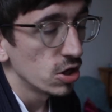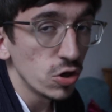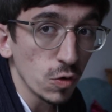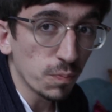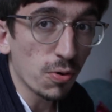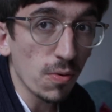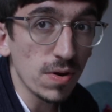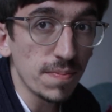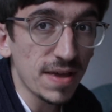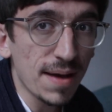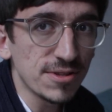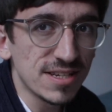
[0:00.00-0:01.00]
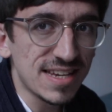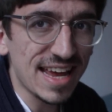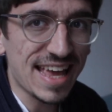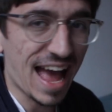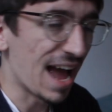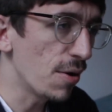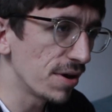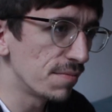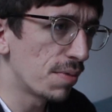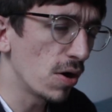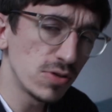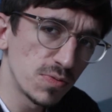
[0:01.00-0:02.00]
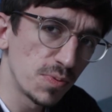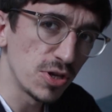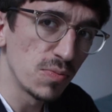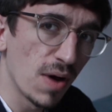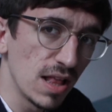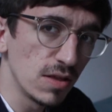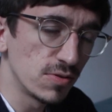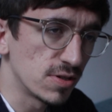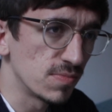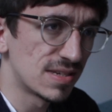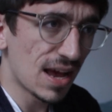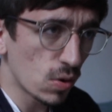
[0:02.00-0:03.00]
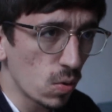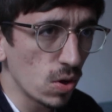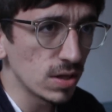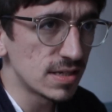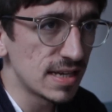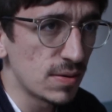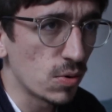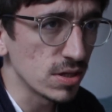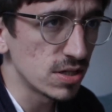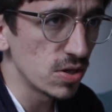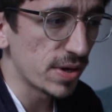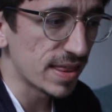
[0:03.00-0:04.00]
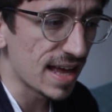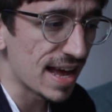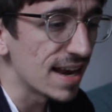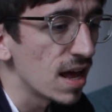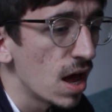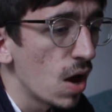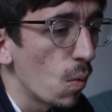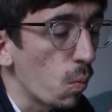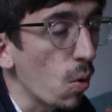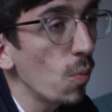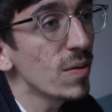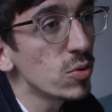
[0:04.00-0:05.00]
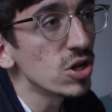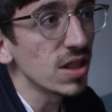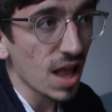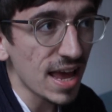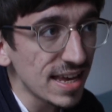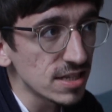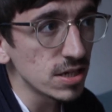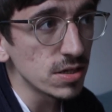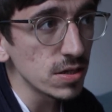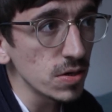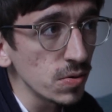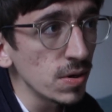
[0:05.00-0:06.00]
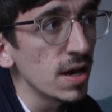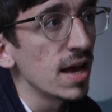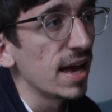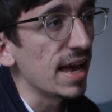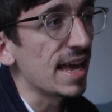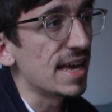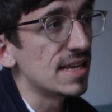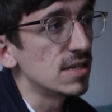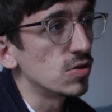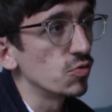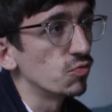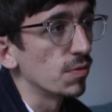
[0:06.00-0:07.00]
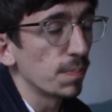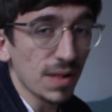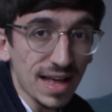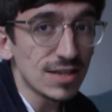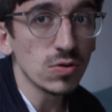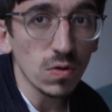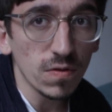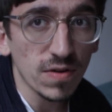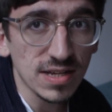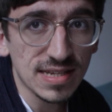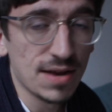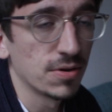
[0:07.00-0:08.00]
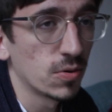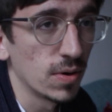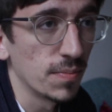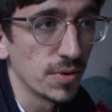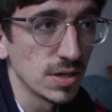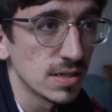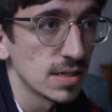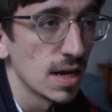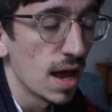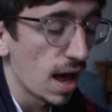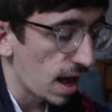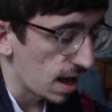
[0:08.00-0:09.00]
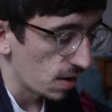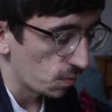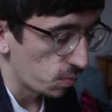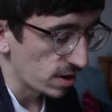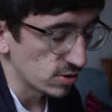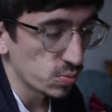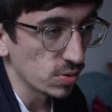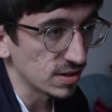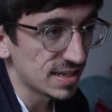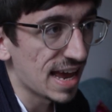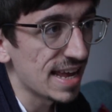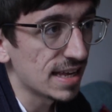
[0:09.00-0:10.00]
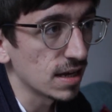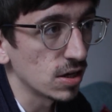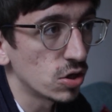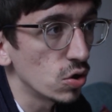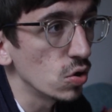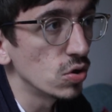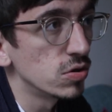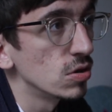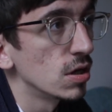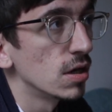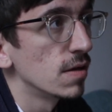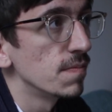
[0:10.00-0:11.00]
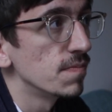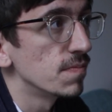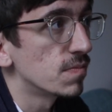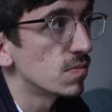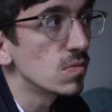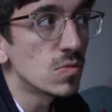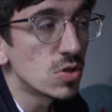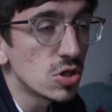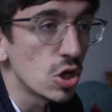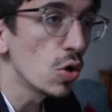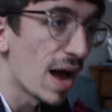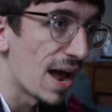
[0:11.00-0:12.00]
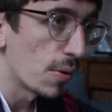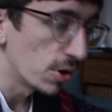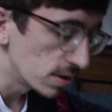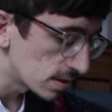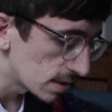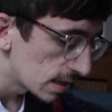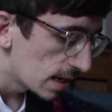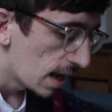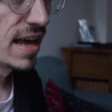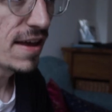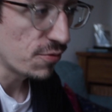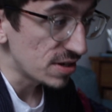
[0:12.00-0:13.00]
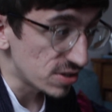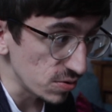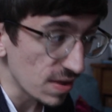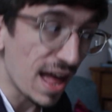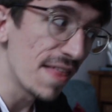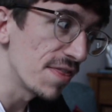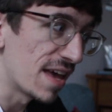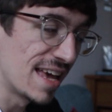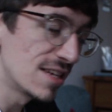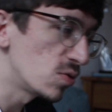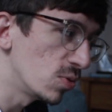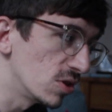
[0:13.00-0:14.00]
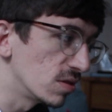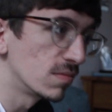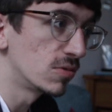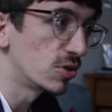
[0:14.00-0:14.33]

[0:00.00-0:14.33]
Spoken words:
You'll probably be able to take it out in post, but you might lose some sound quality whilst doing that. What we would like to do is replace all of our sound equipment, which will take a good 2 hours. If we do that, the hiss will